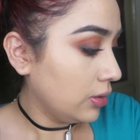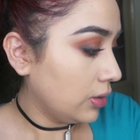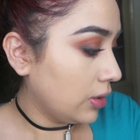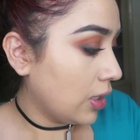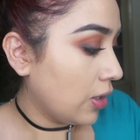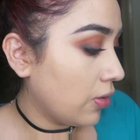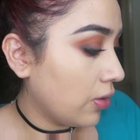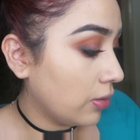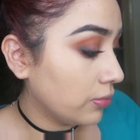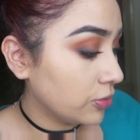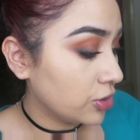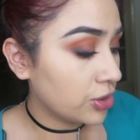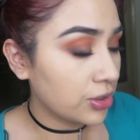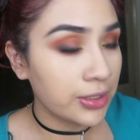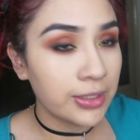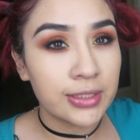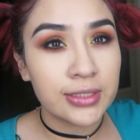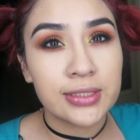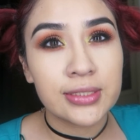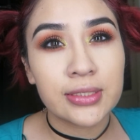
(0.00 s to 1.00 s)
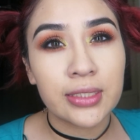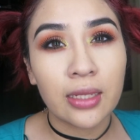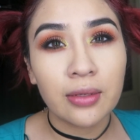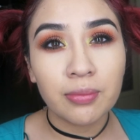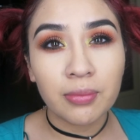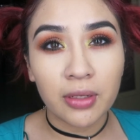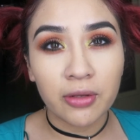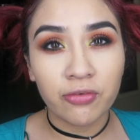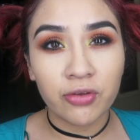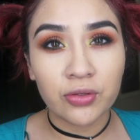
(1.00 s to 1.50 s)
Now I'm just gonna
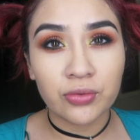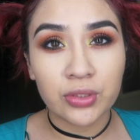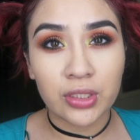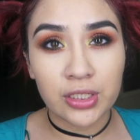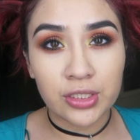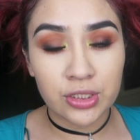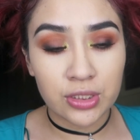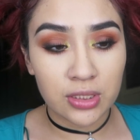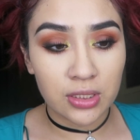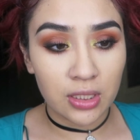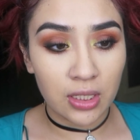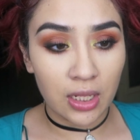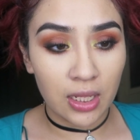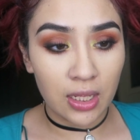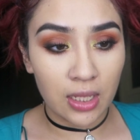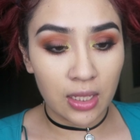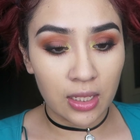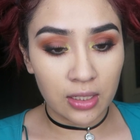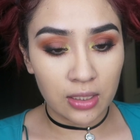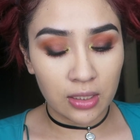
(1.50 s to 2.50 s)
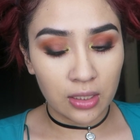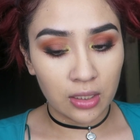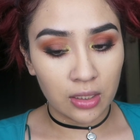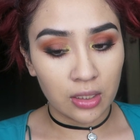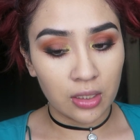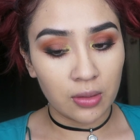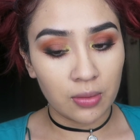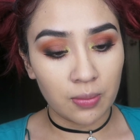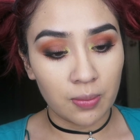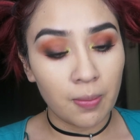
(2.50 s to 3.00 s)
set my foundation
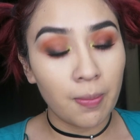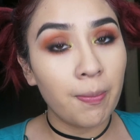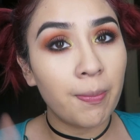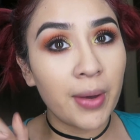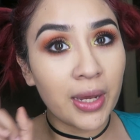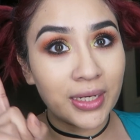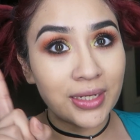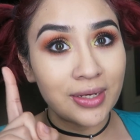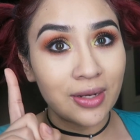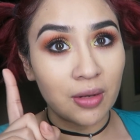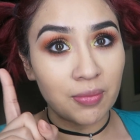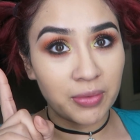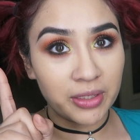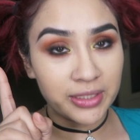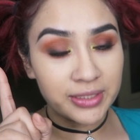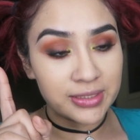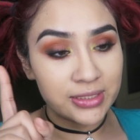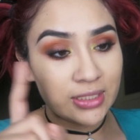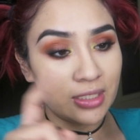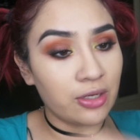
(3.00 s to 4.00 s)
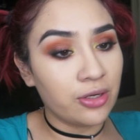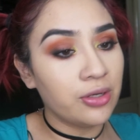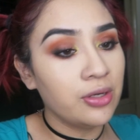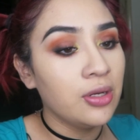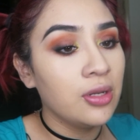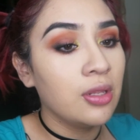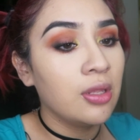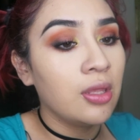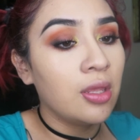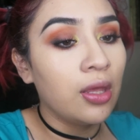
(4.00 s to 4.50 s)
but not my concealer.
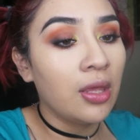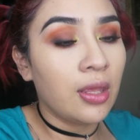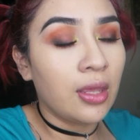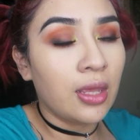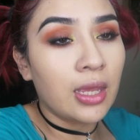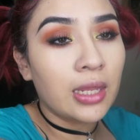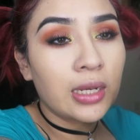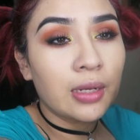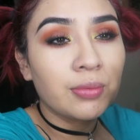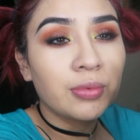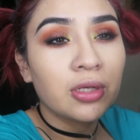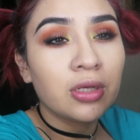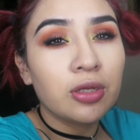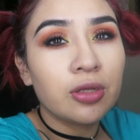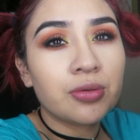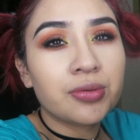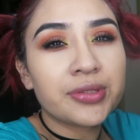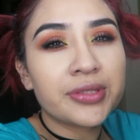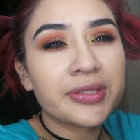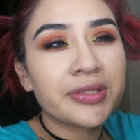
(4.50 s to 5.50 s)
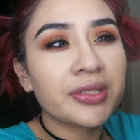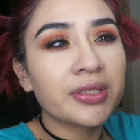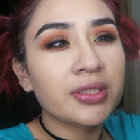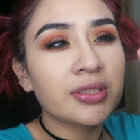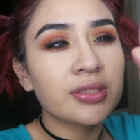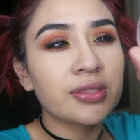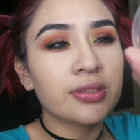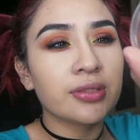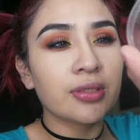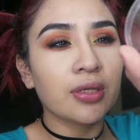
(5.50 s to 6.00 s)
And I'm gonna use
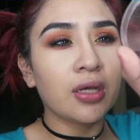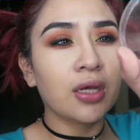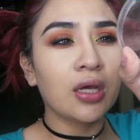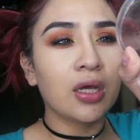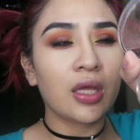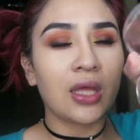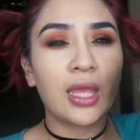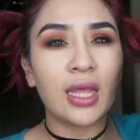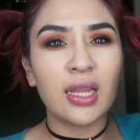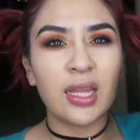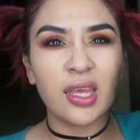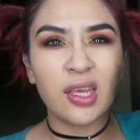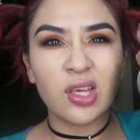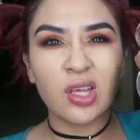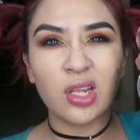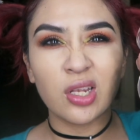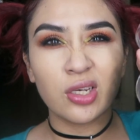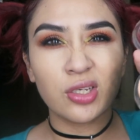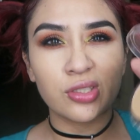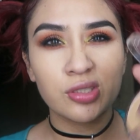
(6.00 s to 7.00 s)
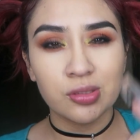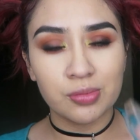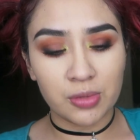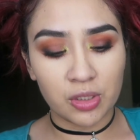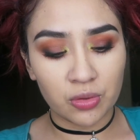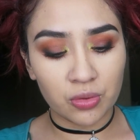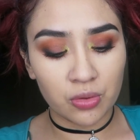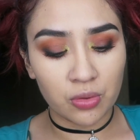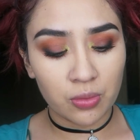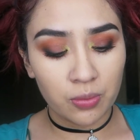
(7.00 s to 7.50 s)
this LA Colors
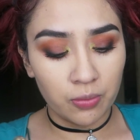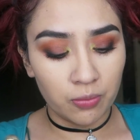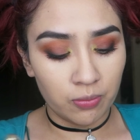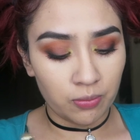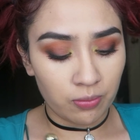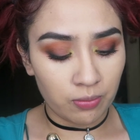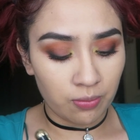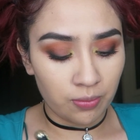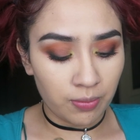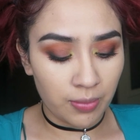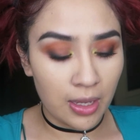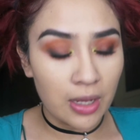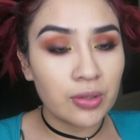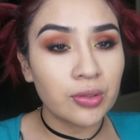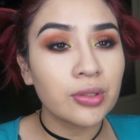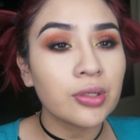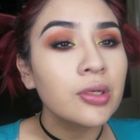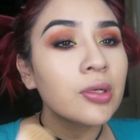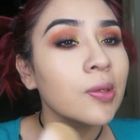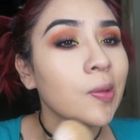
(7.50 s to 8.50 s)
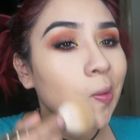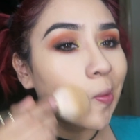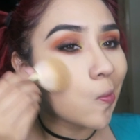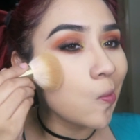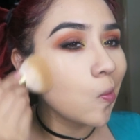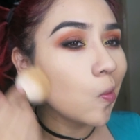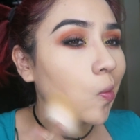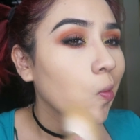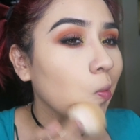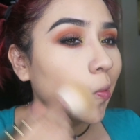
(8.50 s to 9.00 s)
mineral powder.
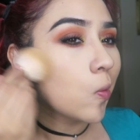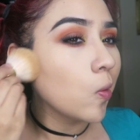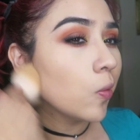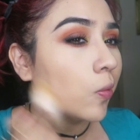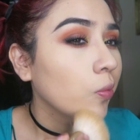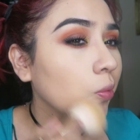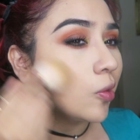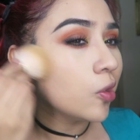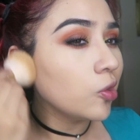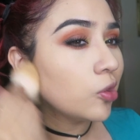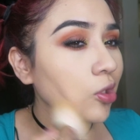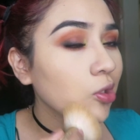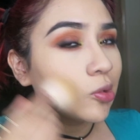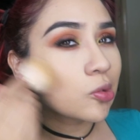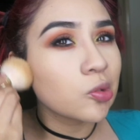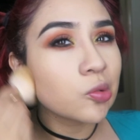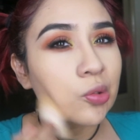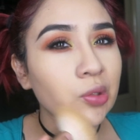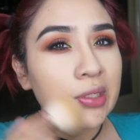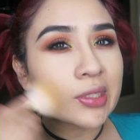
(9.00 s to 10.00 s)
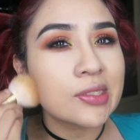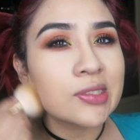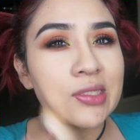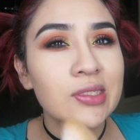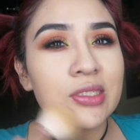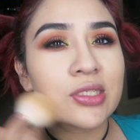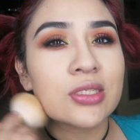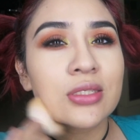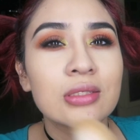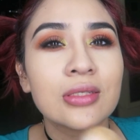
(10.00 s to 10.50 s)
Nothing too
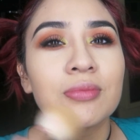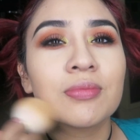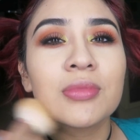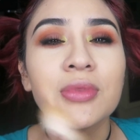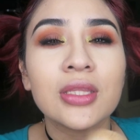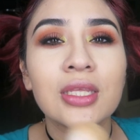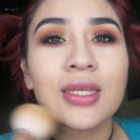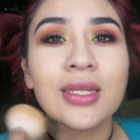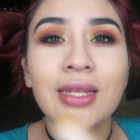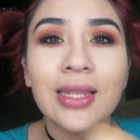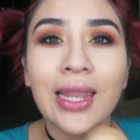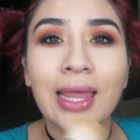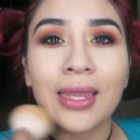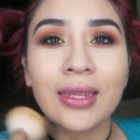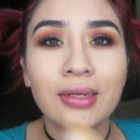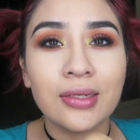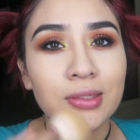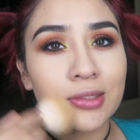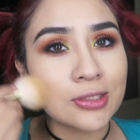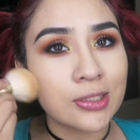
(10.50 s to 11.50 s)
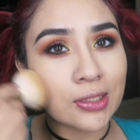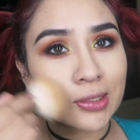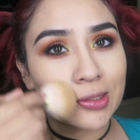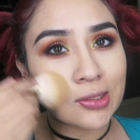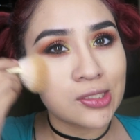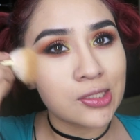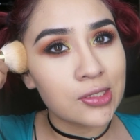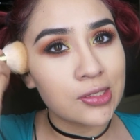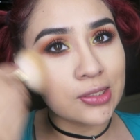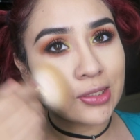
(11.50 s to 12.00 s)
crazy, just something light
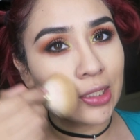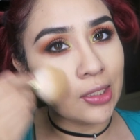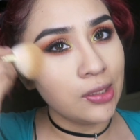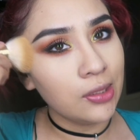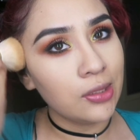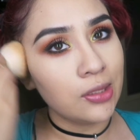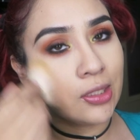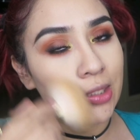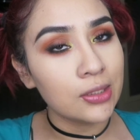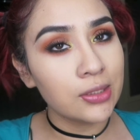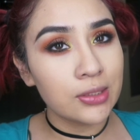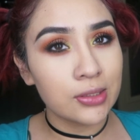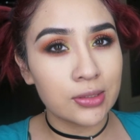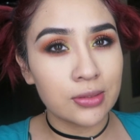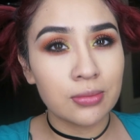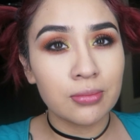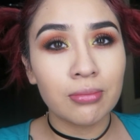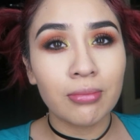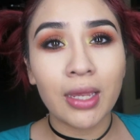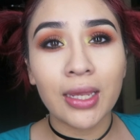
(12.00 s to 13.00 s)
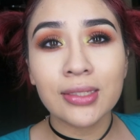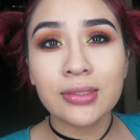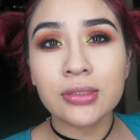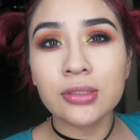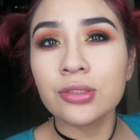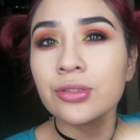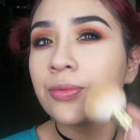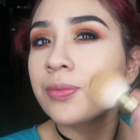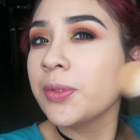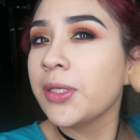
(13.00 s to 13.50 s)
to set this
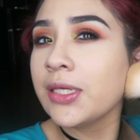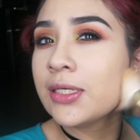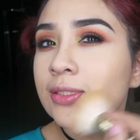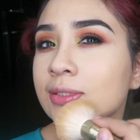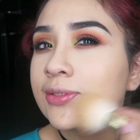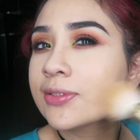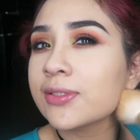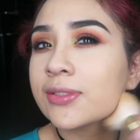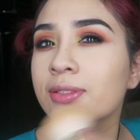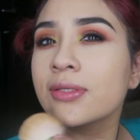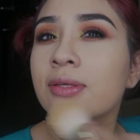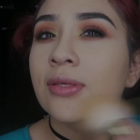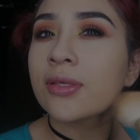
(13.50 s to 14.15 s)
masterpiece.